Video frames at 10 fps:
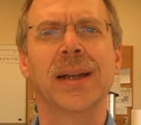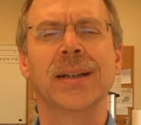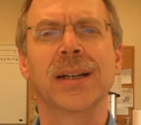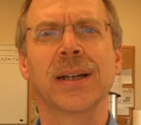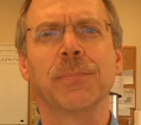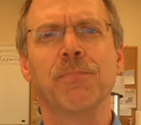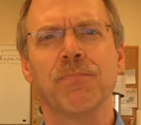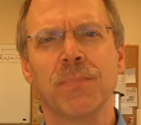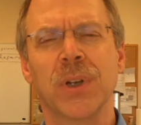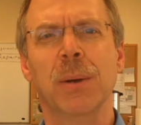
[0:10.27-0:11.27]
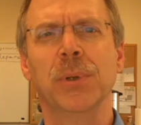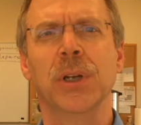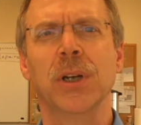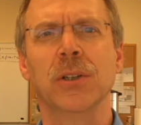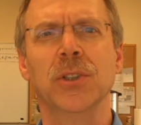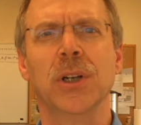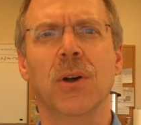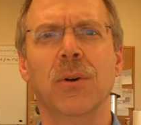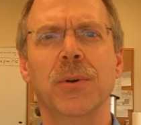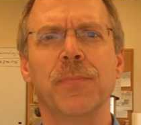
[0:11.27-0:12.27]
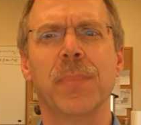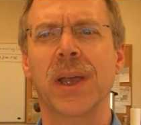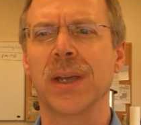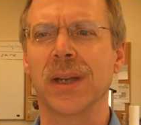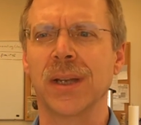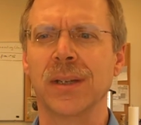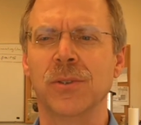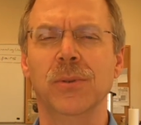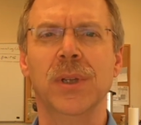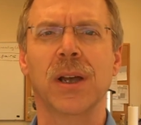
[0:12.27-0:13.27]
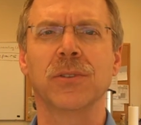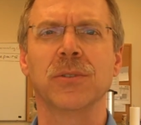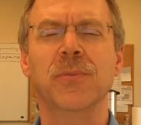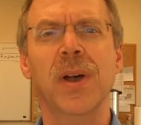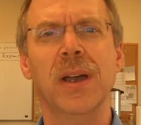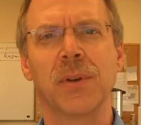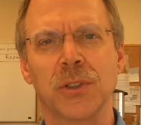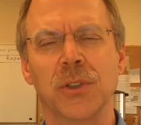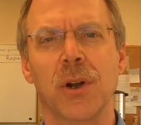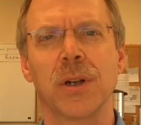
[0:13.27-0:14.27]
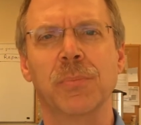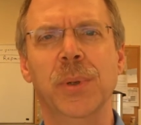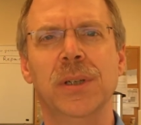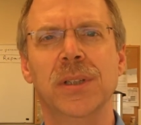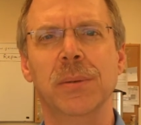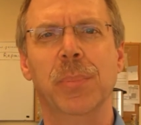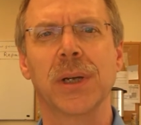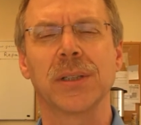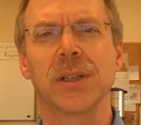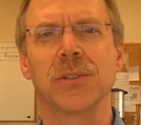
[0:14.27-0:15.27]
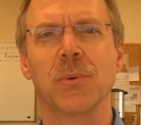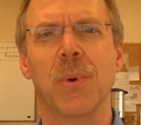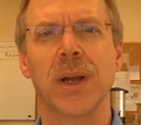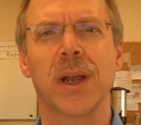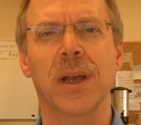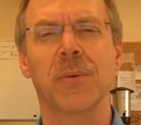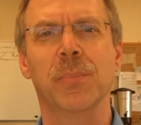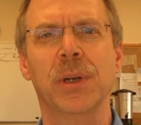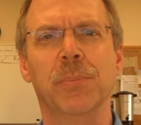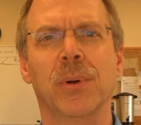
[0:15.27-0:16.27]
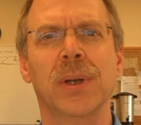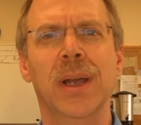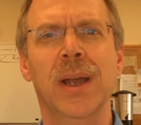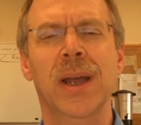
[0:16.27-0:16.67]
And uh, a couple of years ago, back in 2005, I started PC Bits as a way to help people